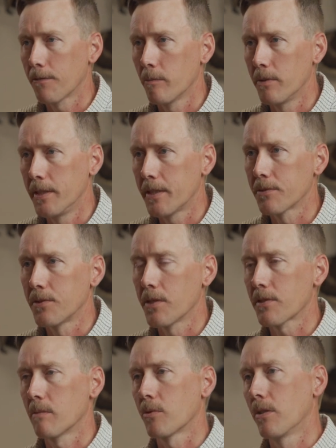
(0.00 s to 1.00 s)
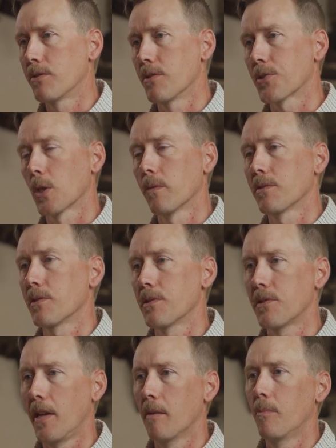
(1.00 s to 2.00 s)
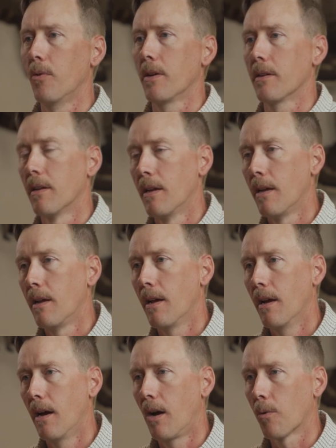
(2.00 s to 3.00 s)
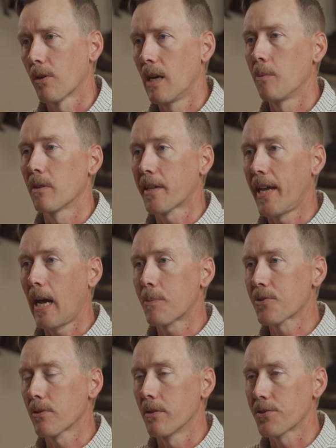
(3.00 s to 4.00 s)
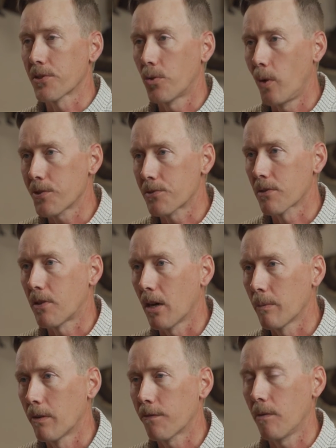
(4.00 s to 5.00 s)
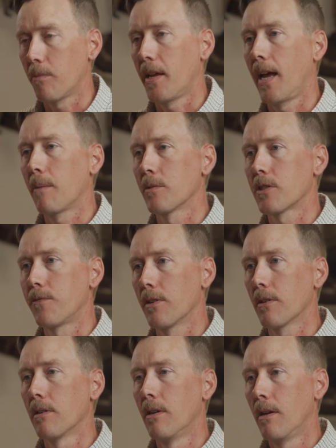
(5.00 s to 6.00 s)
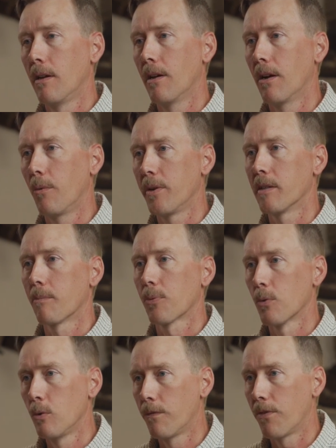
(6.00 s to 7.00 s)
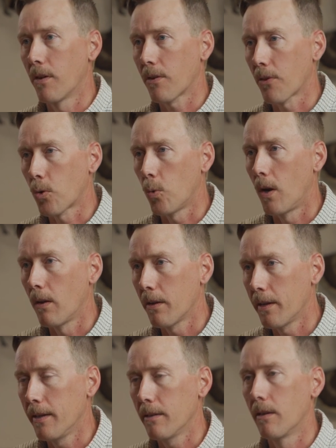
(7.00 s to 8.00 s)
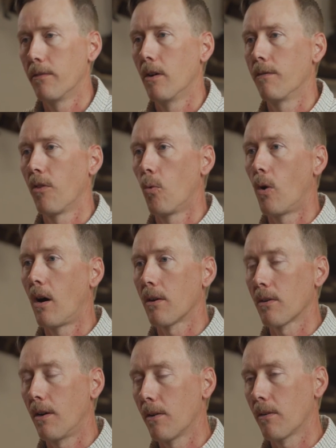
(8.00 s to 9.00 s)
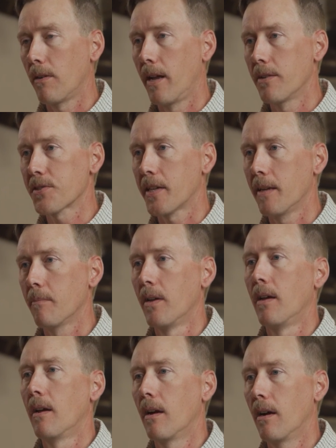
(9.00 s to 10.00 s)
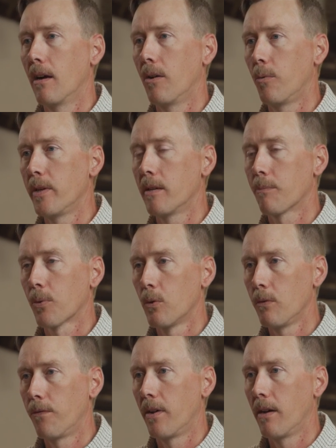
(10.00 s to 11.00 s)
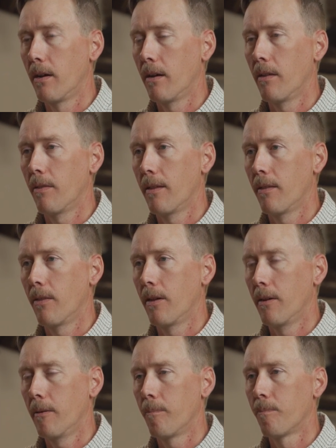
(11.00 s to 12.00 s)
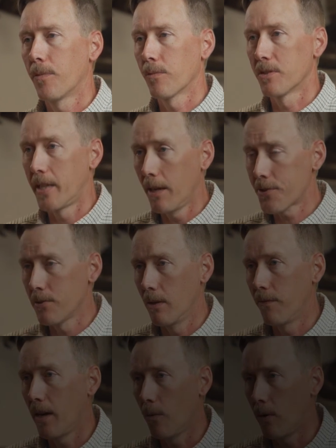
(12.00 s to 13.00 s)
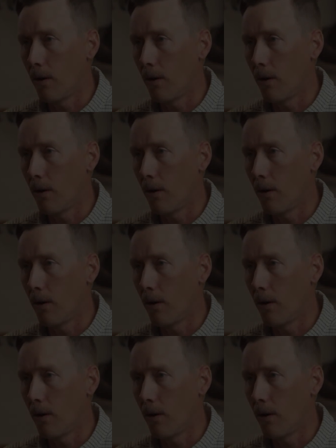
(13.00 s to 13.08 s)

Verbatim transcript: from an ecosystem goods and services standpoint. Uh, we're able to capture and sequester carbon from the atmosphere. Uh, we improve the, the quality of, of the water on our landscape. Uh, we improve uh, the retention of that